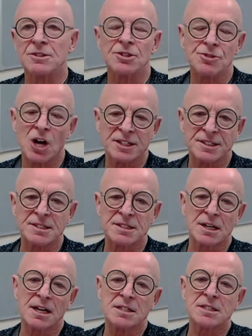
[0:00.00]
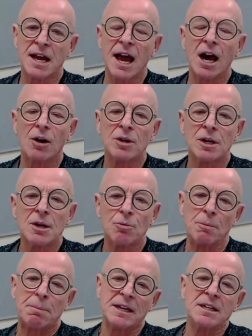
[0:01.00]
in the United States now,
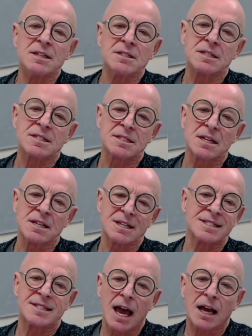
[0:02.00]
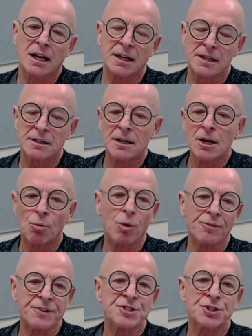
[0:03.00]
we're beginning to see exactly
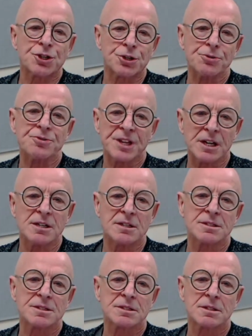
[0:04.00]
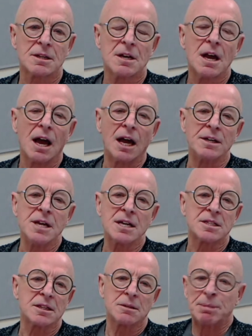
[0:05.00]
what this truth is. And
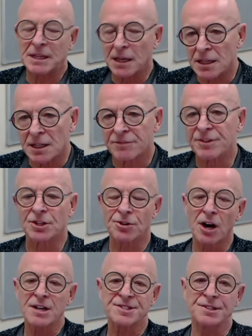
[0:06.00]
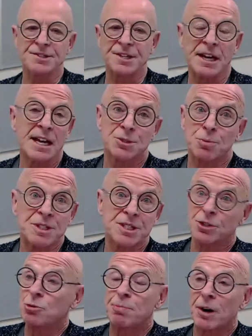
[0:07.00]
yet, at the beginning of the crisis, and as we
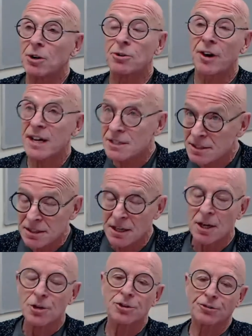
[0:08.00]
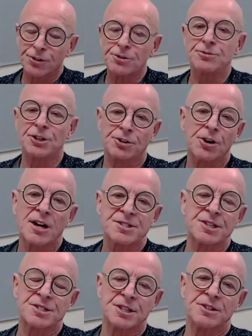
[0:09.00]
still progress through the
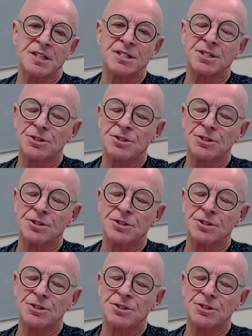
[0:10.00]
crisis and these